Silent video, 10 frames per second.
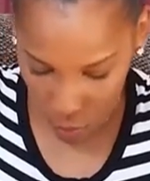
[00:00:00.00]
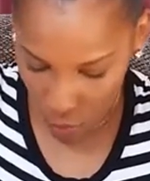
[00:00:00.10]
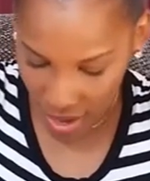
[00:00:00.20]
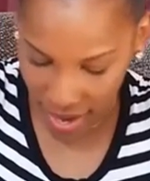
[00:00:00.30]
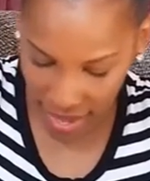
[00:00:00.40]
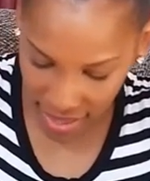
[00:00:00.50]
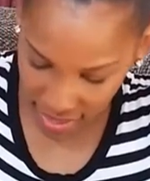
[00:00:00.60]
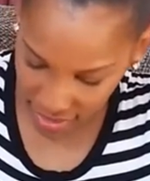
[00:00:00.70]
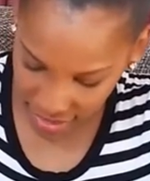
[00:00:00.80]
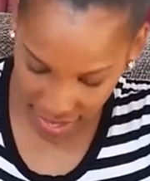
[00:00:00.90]
what
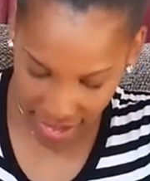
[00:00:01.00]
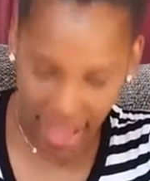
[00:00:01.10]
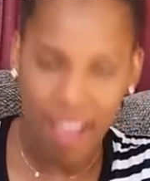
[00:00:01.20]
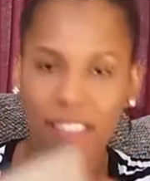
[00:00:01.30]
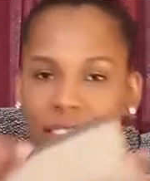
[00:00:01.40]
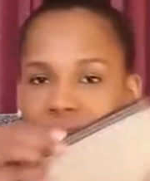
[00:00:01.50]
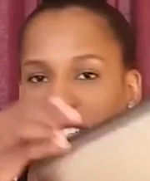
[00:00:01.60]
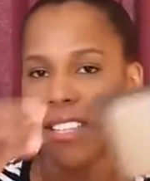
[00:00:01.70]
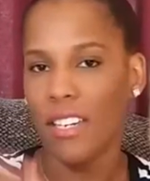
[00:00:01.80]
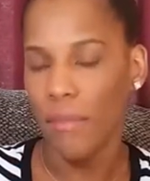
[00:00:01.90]
else? I have
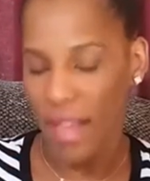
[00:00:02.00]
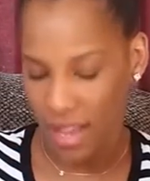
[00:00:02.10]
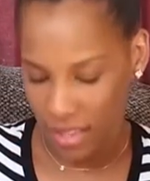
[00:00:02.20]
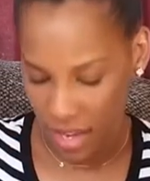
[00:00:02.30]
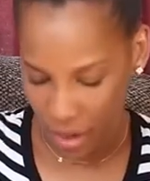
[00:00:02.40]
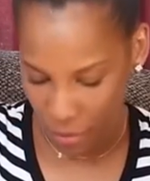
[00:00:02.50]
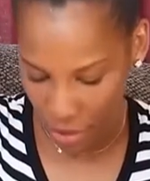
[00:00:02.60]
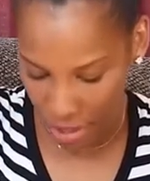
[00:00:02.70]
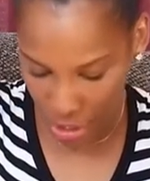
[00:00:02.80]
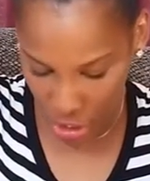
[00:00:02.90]
this little bag that I
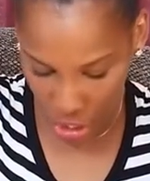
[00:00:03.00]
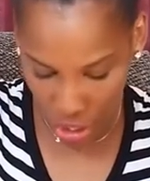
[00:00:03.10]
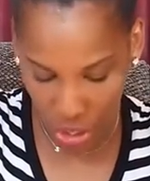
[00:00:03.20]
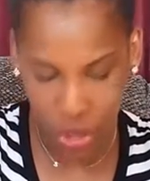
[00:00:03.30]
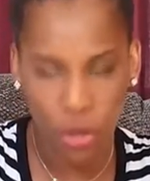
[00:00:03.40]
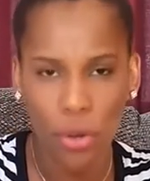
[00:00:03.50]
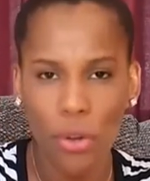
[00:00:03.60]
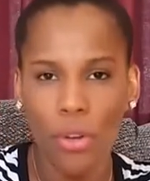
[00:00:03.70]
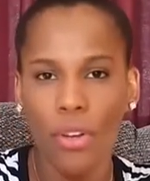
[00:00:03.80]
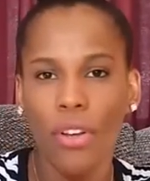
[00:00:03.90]
bring too,
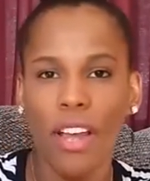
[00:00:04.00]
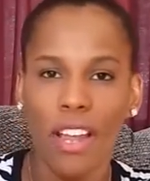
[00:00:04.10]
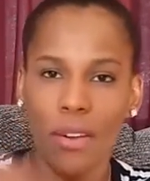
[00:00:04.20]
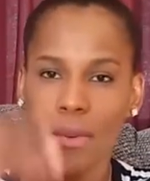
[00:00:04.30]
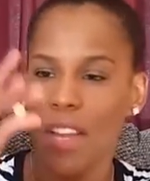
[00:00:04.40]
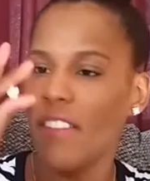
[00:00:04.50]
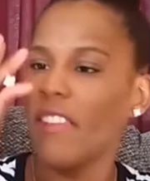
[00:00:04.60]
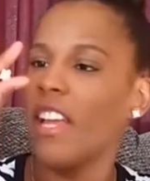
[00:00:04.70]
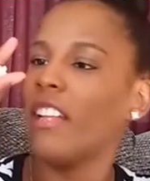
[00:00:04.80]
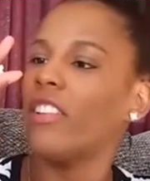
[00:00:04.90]
and we have
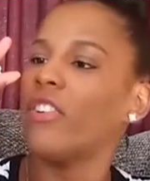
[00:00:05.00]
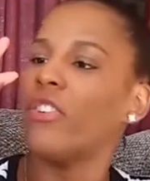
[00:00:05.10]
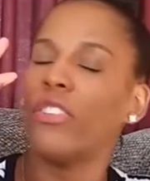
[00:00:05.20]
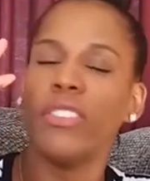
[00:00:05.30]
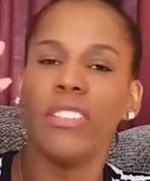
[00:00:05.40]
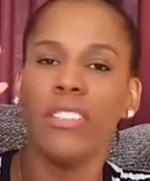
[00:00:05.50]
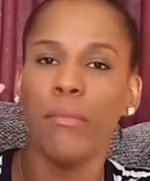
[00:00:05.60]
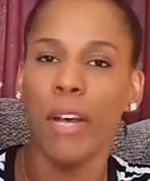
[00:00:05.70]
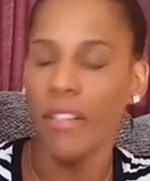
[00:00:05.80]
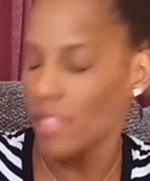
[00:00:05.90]
like little
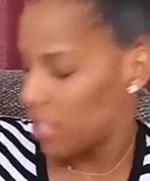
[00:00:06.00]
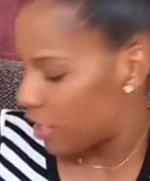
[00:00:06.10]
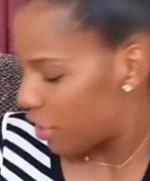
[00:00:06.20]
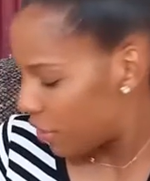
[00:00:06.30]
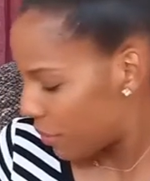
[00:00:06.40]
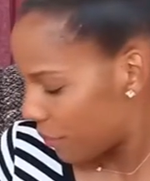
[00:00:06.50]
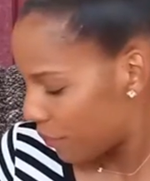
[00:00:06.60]
puffs in here.